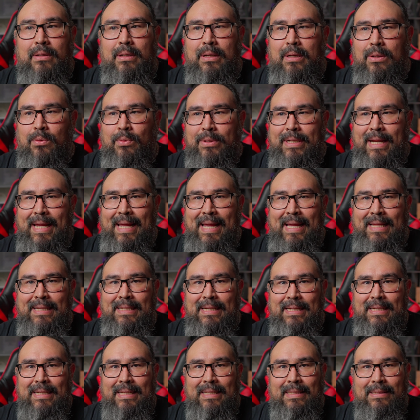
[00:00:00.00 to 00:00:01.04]
when I
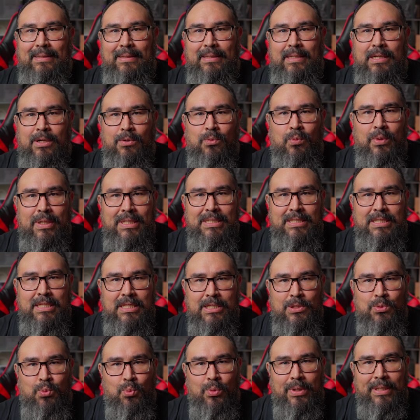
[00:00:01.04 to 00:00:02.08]
ended it, there was
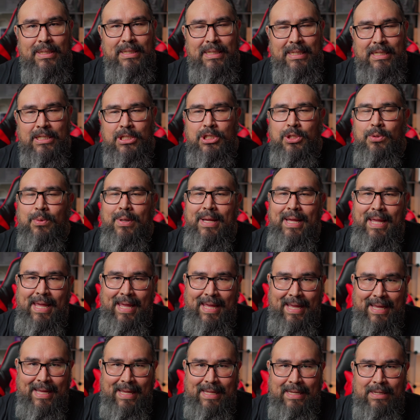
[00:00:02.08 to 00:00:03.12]
this one issue I
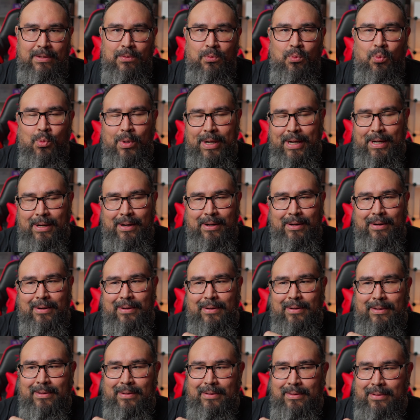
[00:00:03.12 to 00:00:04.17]
had where
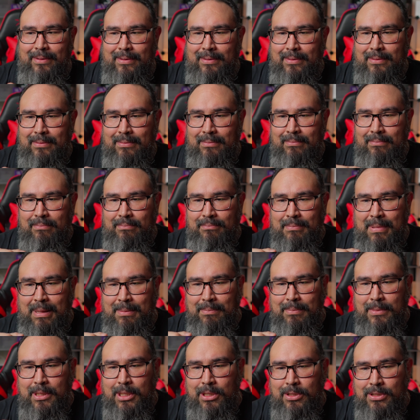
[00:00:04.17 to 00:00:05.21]
my
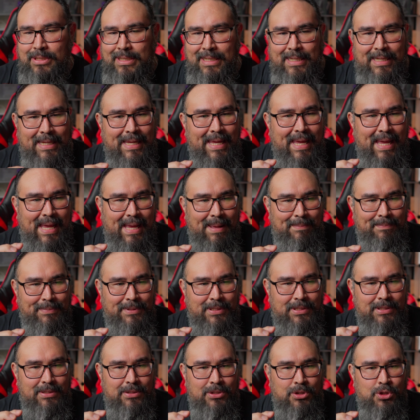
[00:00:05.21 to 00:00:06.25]
music
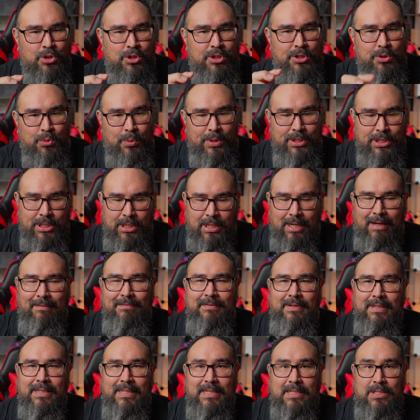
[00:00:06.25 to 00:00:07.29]
kept switching off
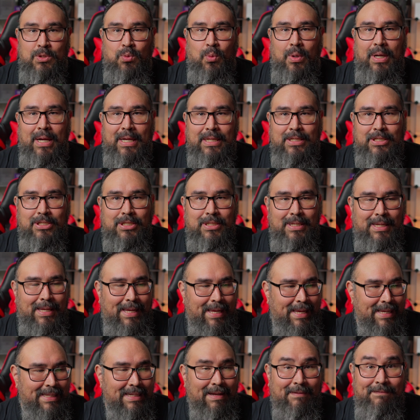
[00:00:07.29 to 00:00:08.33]
to this watch.
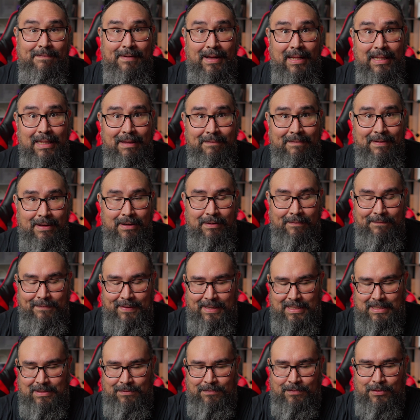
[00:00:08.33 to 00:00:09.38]
And I finally found a
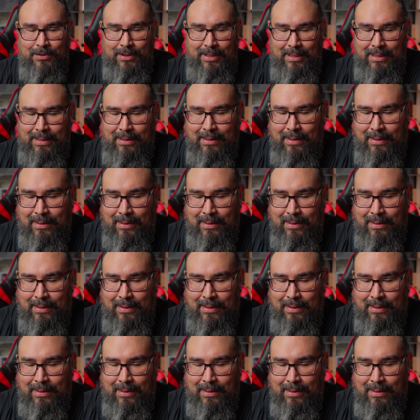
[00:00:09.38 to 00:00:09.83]
fix for it.